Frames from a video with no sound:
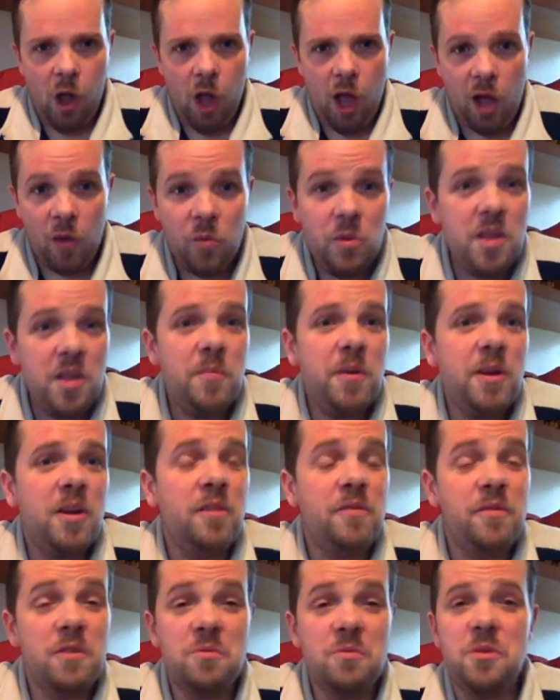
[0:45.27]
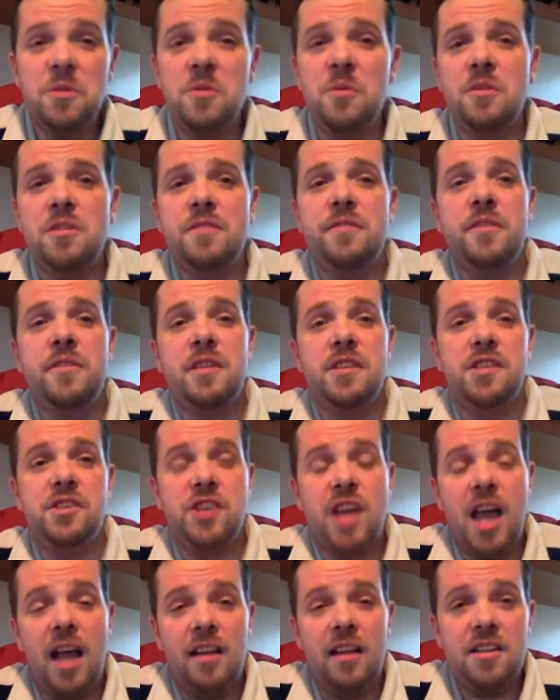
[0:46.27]
A wee bit of the rules for this
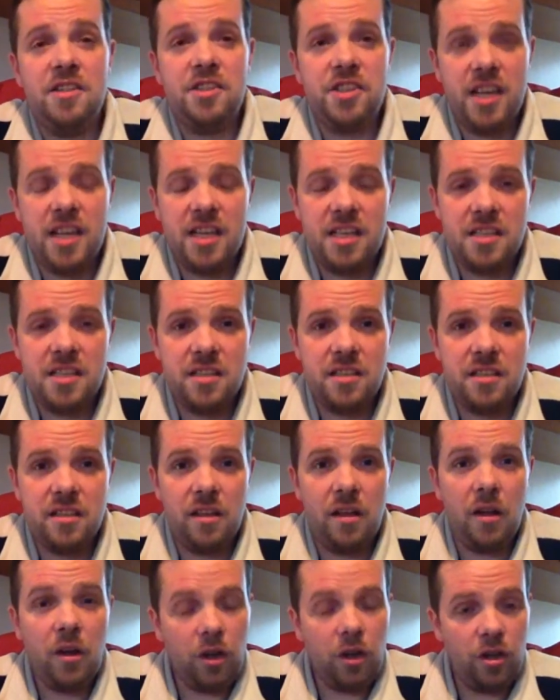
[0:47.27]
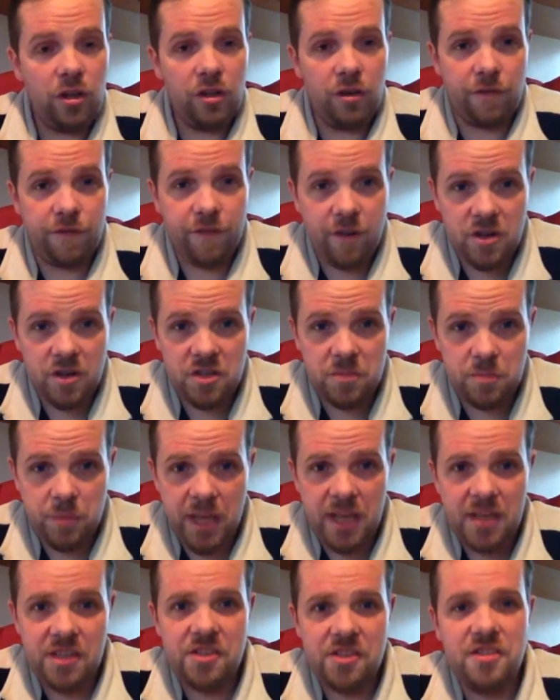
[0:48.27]
challenge is your first
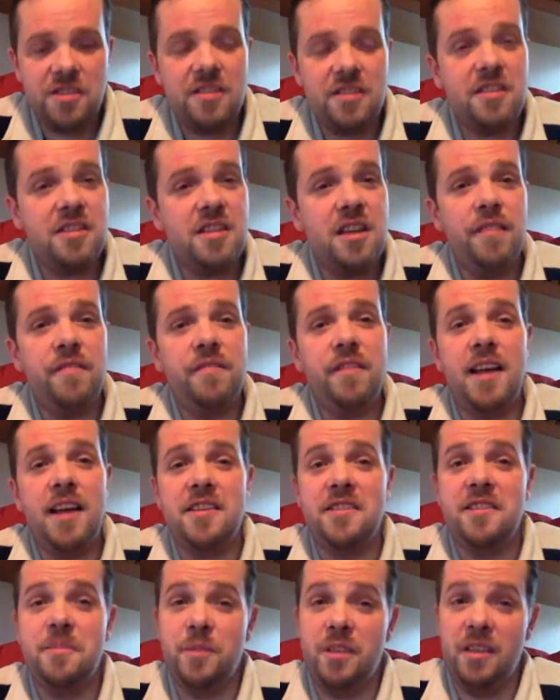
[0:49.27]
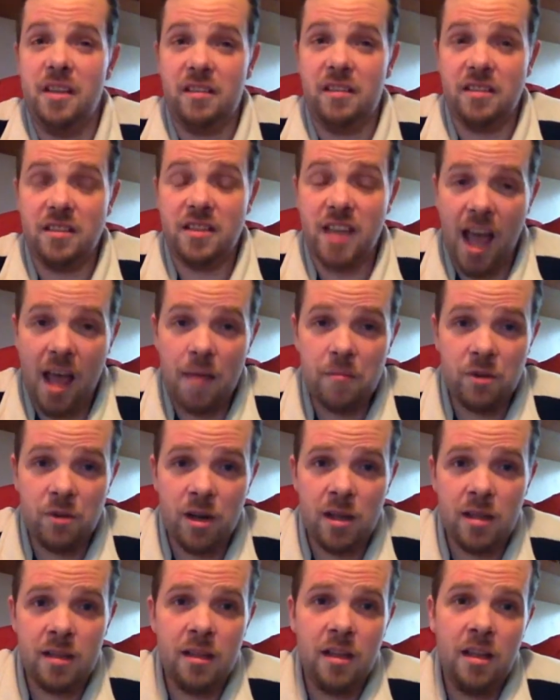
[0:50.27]
pinch and sniff has to be on
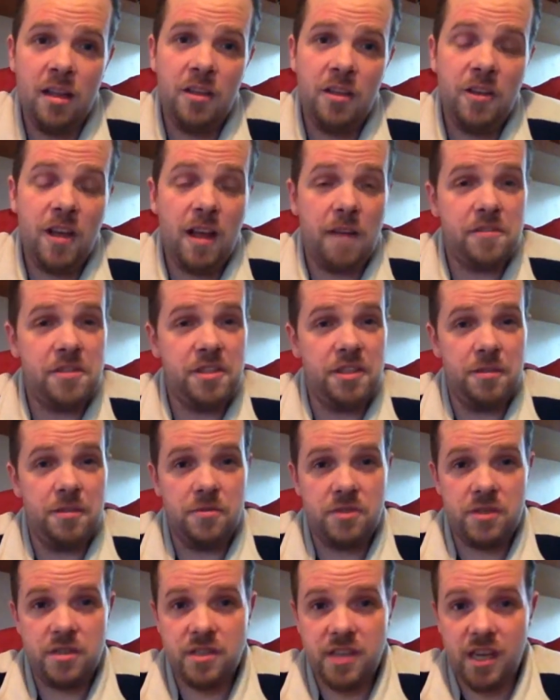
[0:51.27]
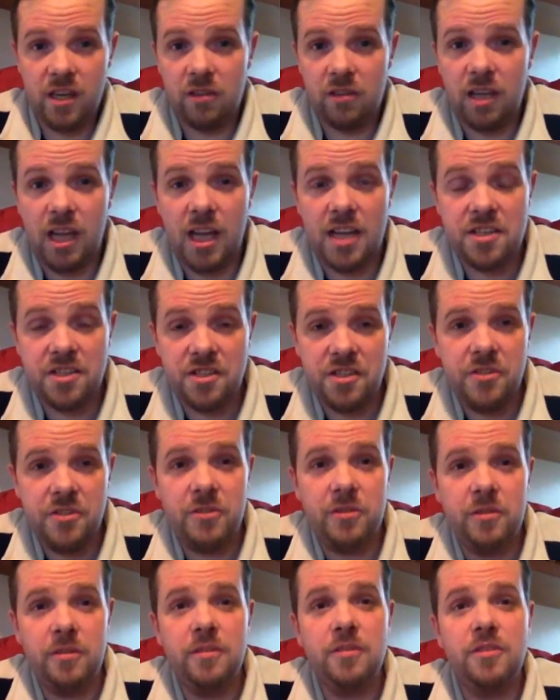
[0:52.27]
camera. You have to use a sterilized
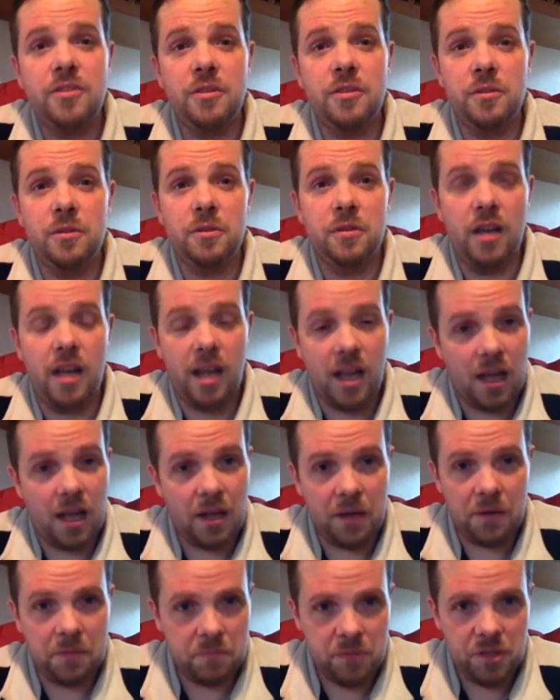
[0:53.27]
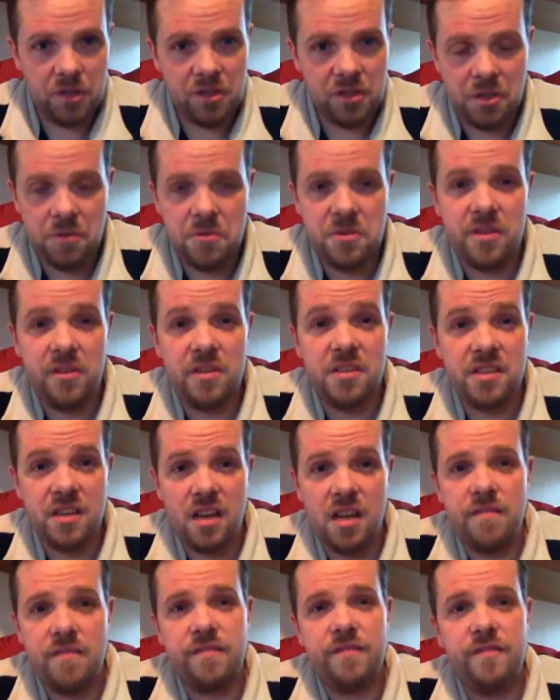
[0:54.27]
tool to use in the
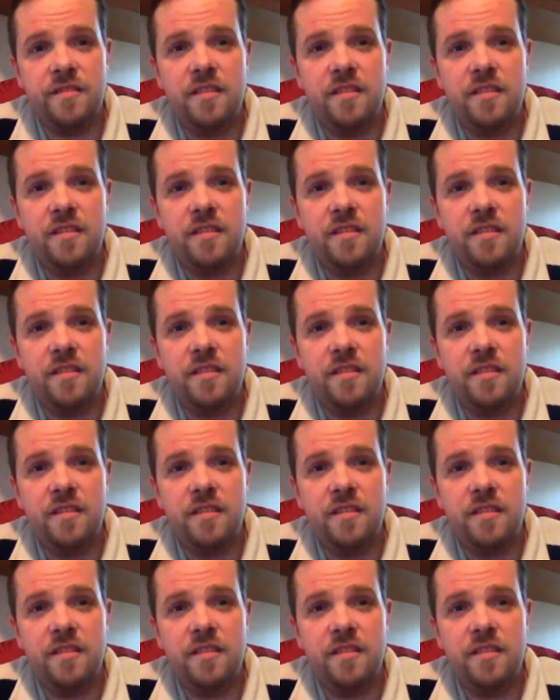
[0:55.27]
snuff.